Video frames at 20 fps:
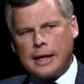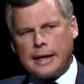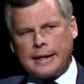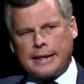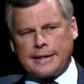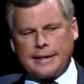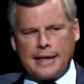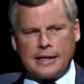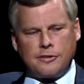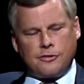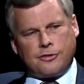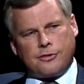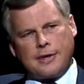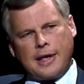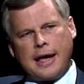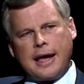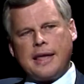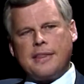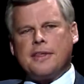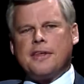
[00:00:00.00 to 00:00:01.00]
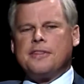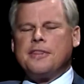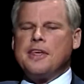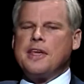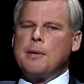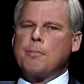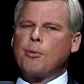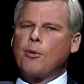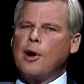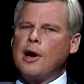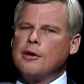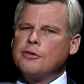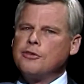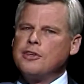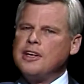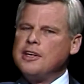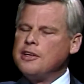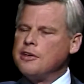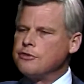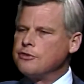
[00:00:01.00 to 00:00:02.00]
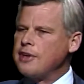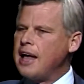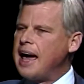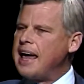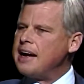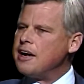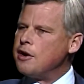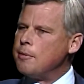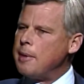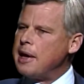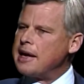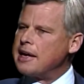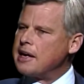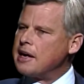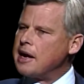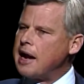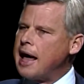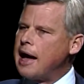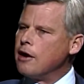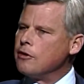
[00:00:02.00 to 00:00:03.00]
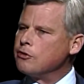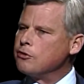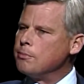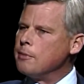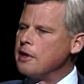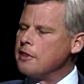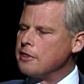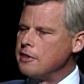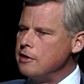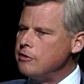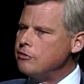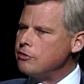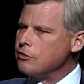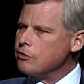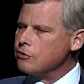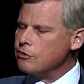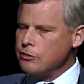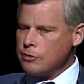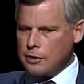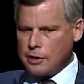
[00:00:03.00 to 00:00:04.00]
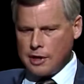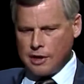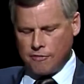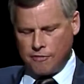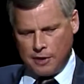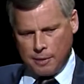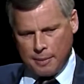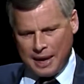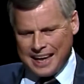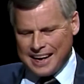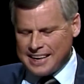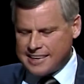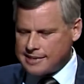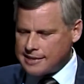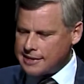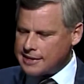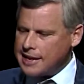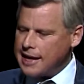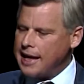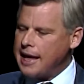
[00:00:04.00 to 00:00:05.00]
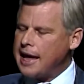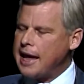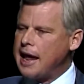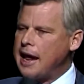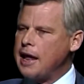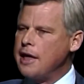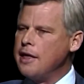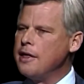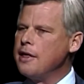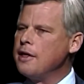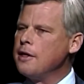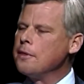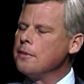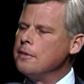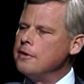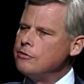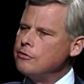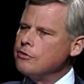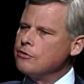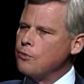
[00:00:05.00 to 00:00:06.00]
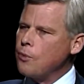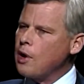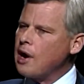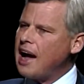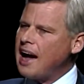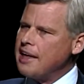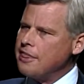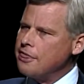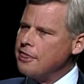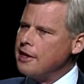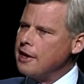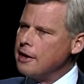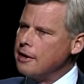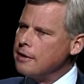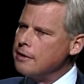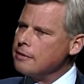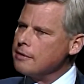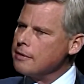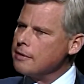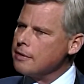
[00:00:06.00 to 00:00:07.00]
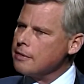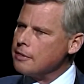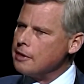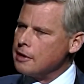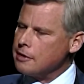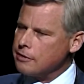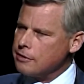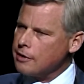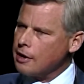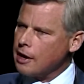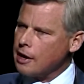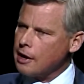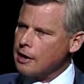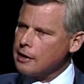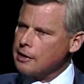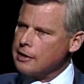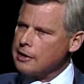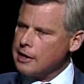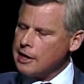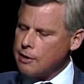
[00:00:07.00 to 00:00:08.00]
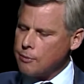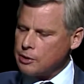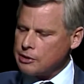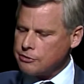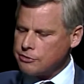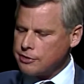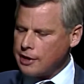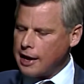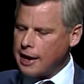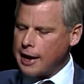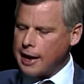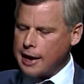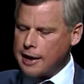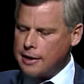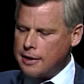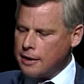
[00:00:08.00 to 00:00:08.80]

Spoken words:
let's say that the president decided to make an announcement. This is, if he made it today, this is what I think that he would say.